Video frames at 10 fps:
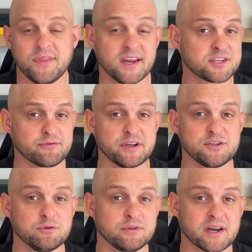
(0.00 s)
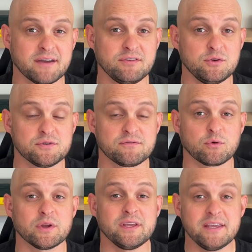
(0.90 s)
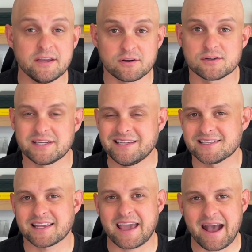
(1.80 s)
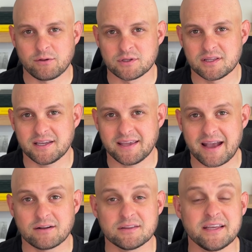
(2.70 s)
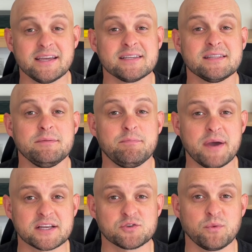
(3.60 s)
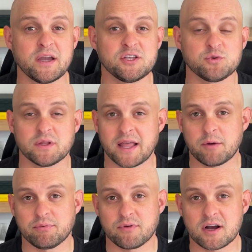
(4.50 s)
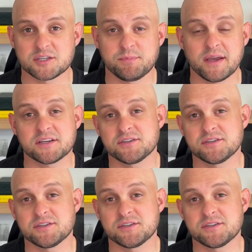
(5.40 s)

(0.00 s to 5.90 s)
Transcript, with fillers: The next free tool that I've used for years is Calendly. Calendly is the best way to allow prospects